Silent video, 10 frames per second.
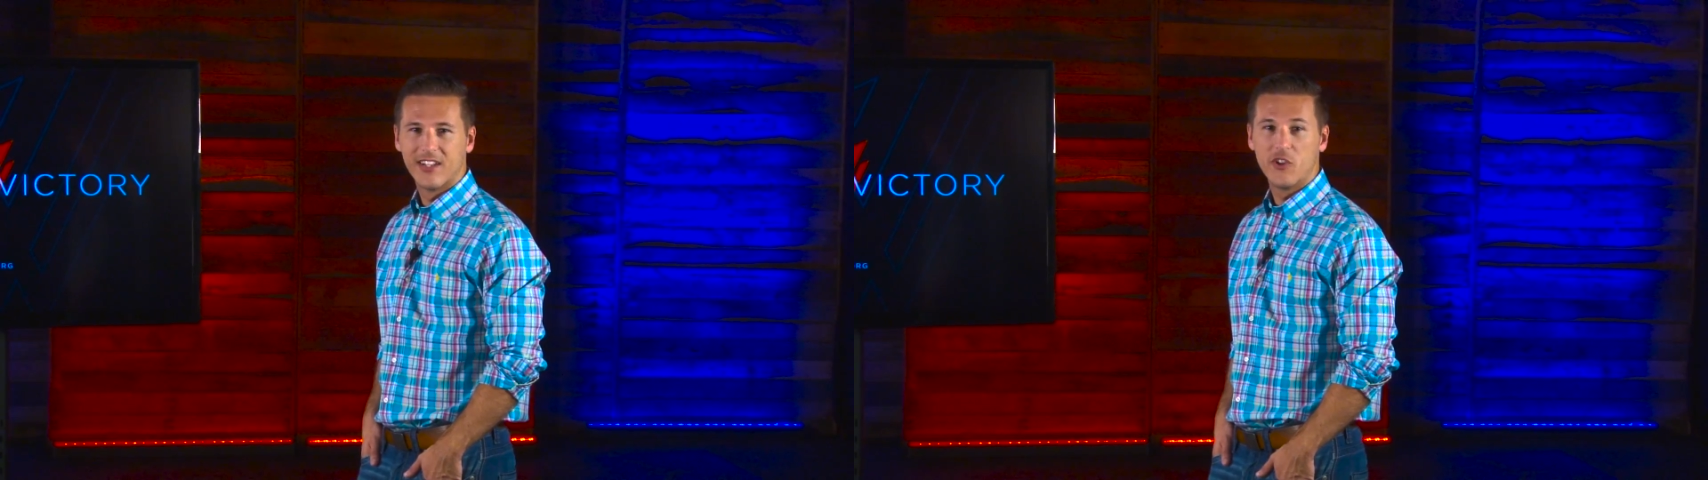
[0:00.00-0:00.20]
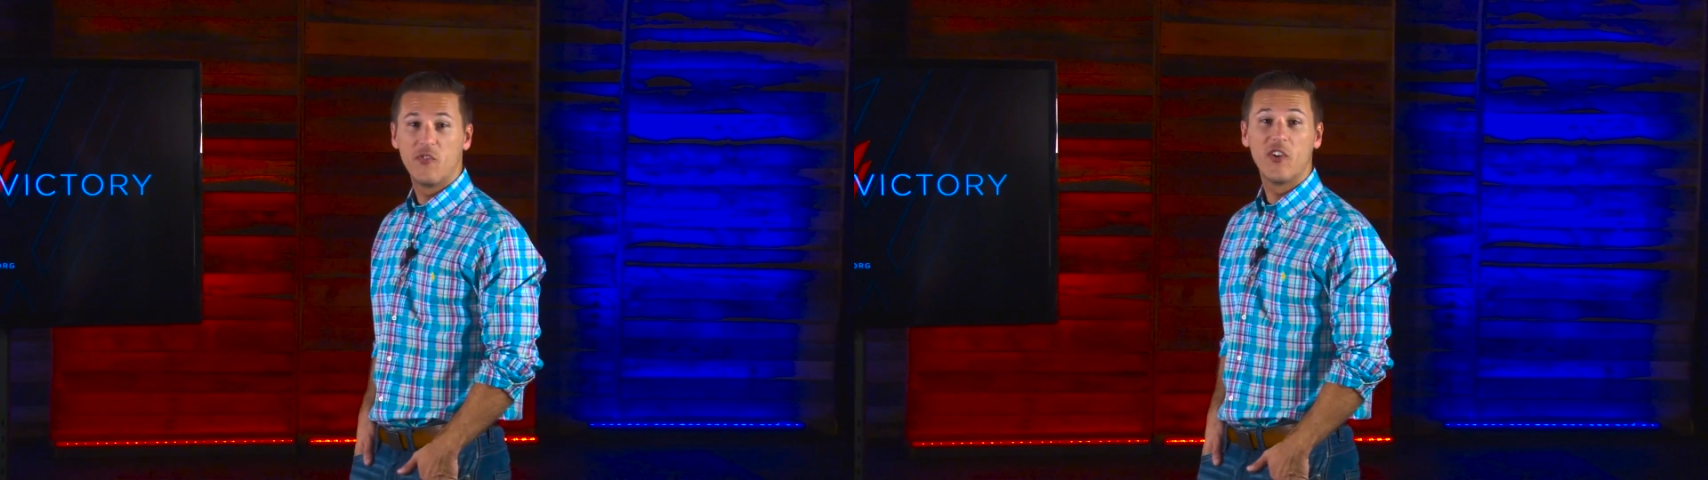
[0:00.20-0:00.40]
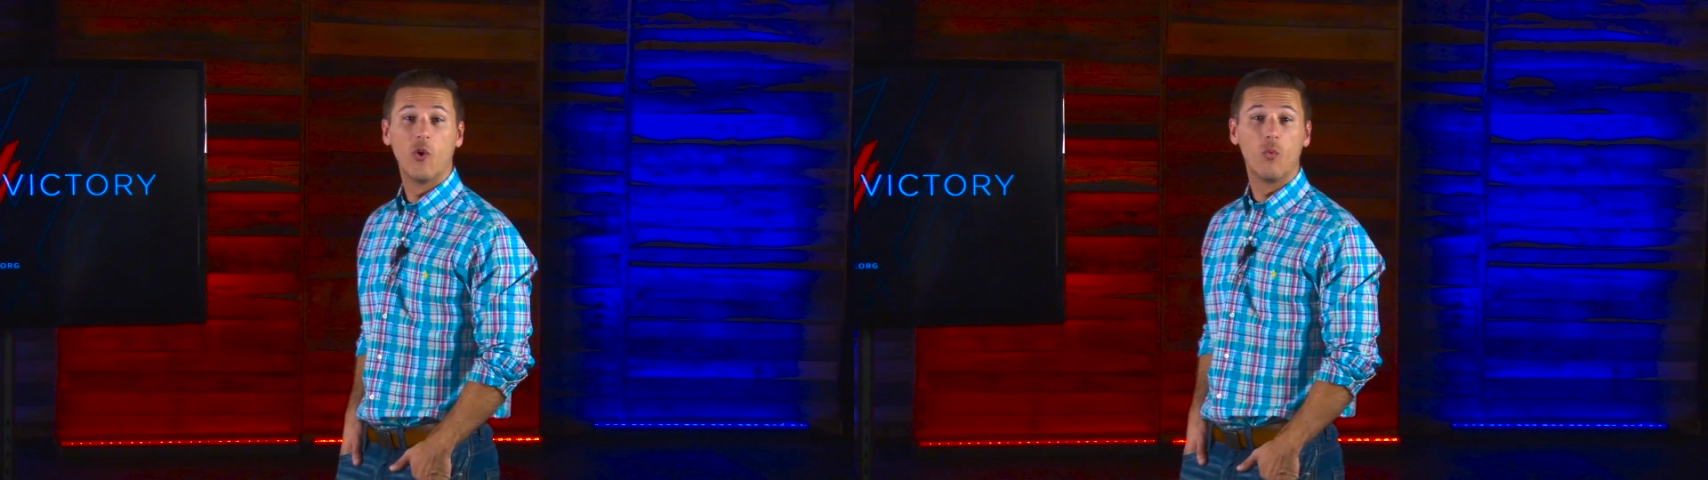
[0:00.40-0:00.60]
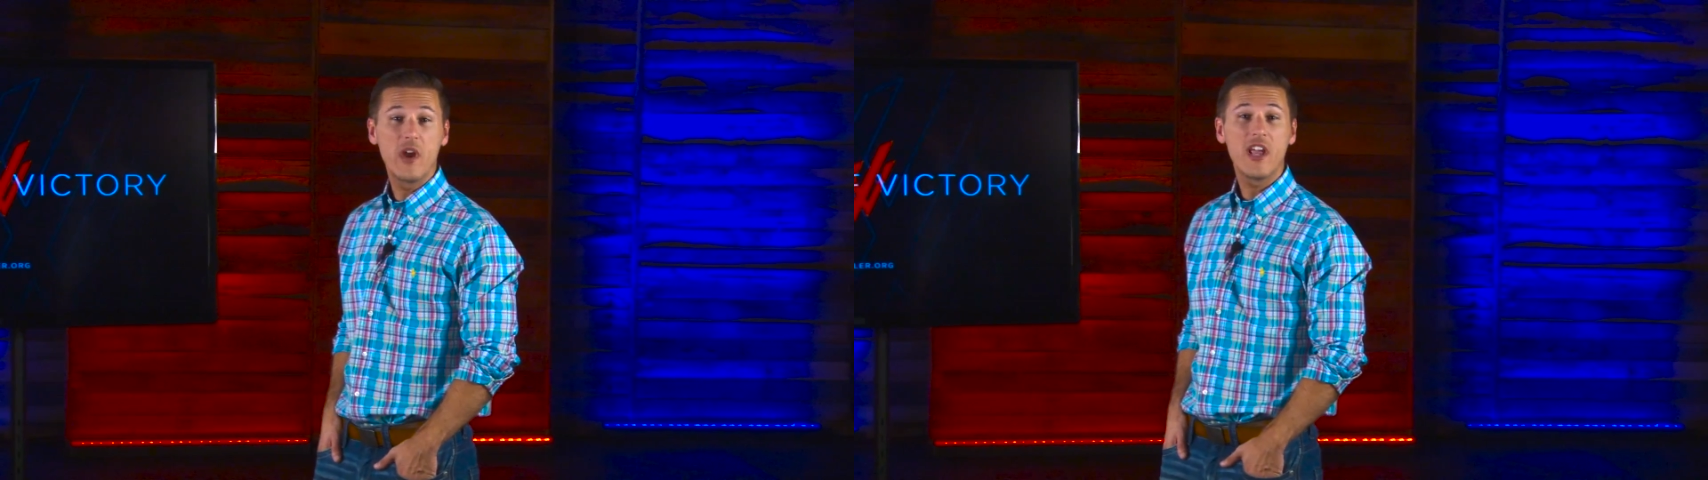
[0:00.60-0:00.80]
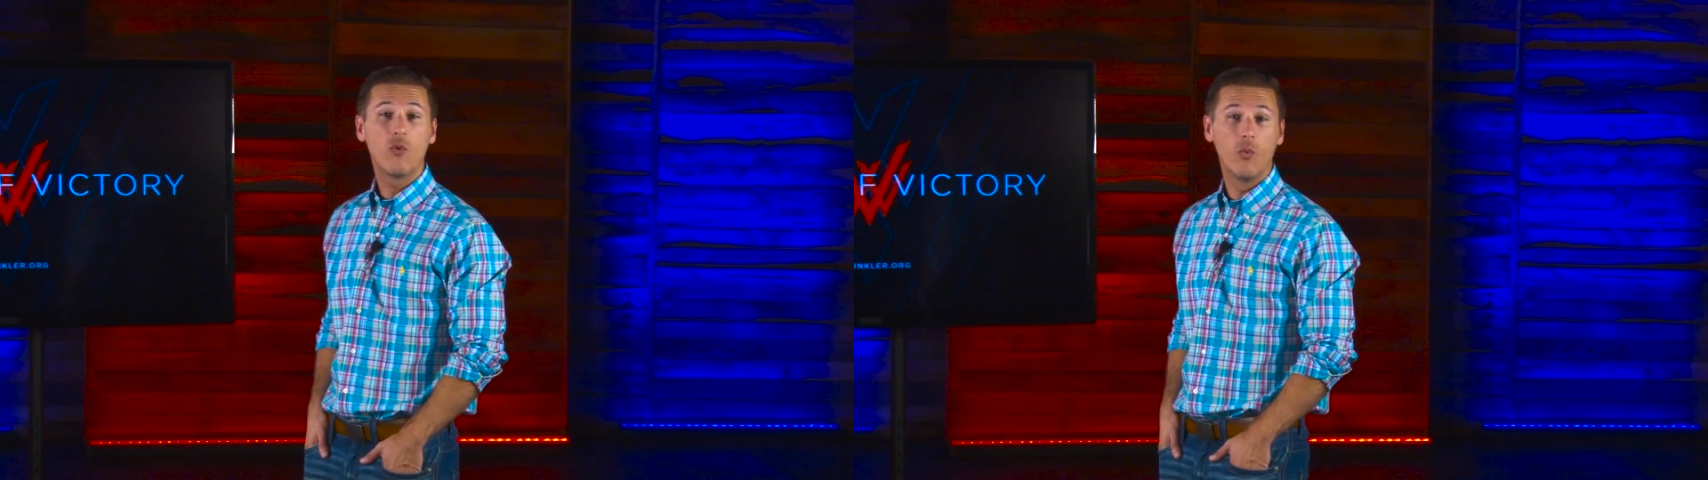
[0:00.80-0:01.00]
Do you feel
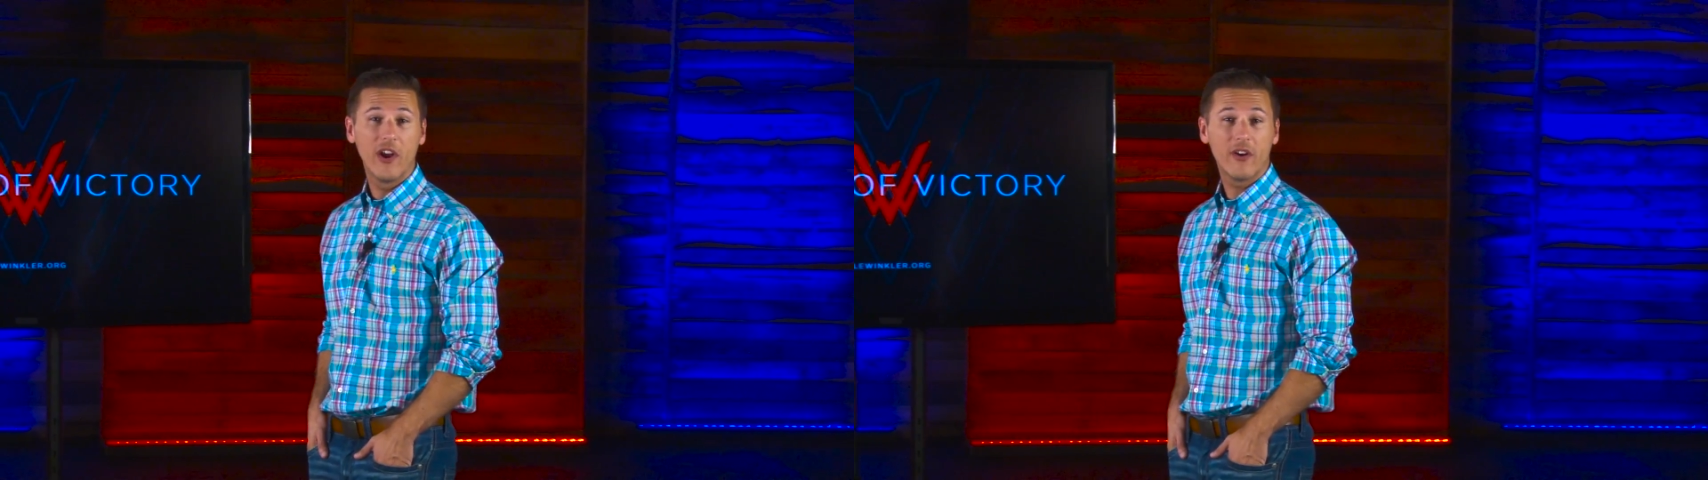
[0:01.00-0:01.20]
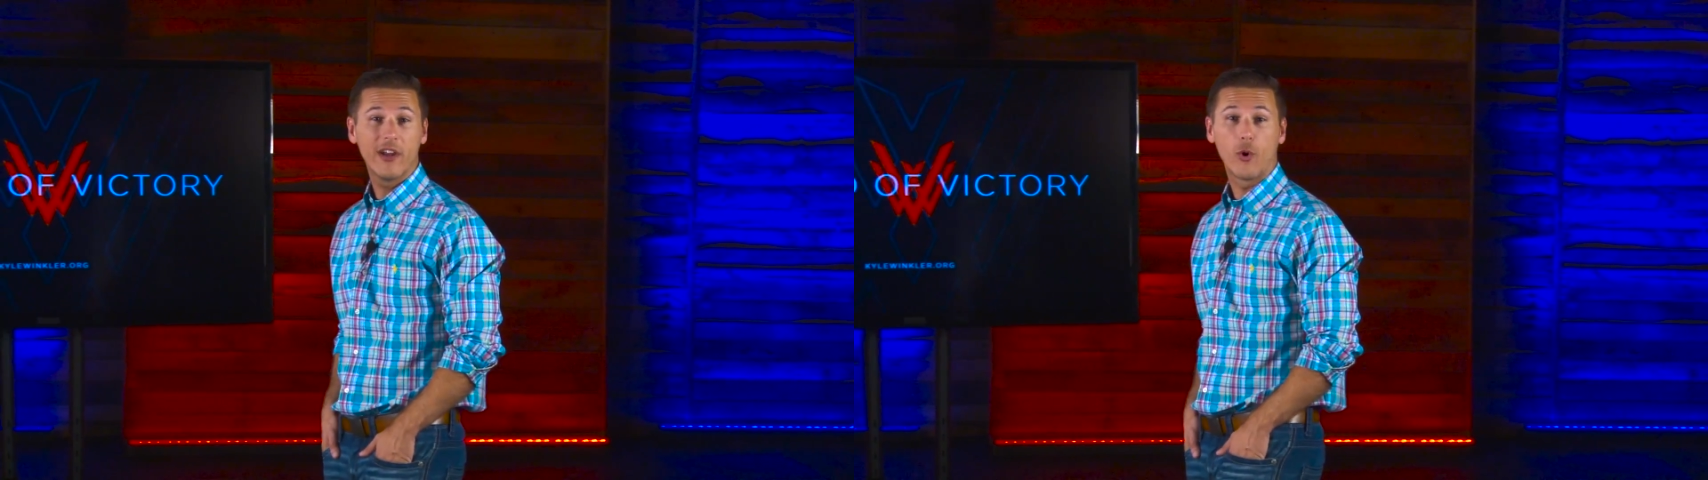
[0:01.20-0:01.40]
weak, weary,